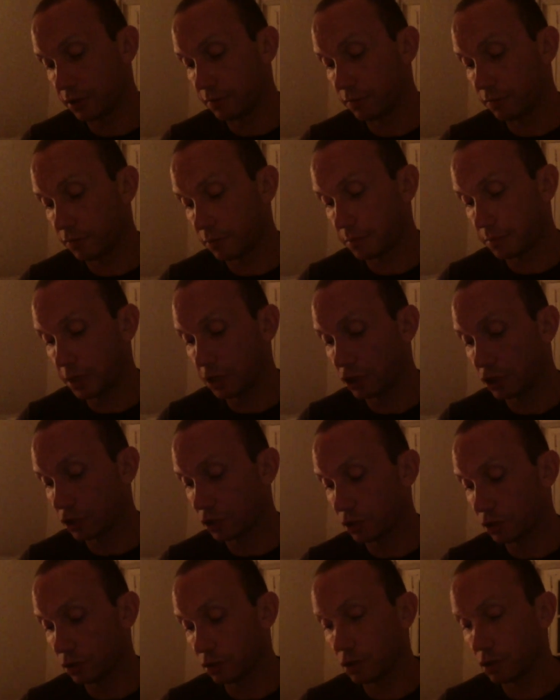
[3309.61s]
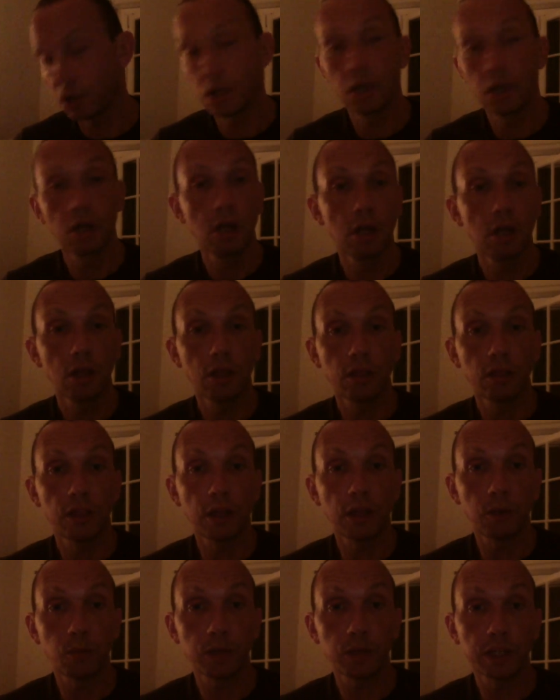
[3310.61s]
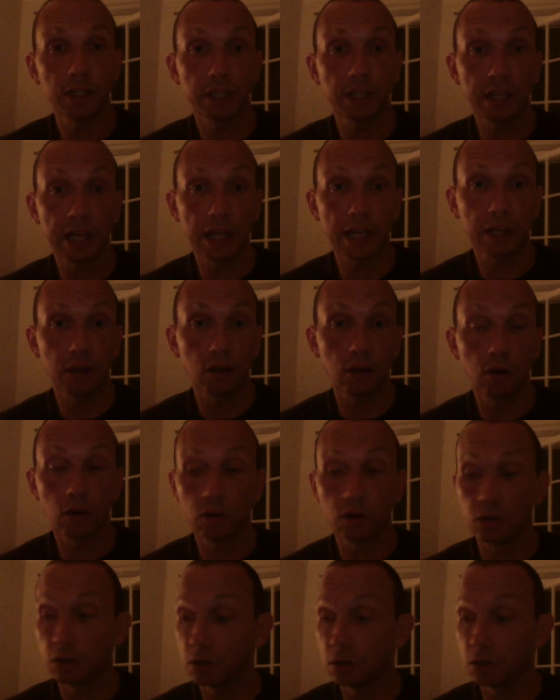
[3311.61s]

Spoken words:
information that we can get on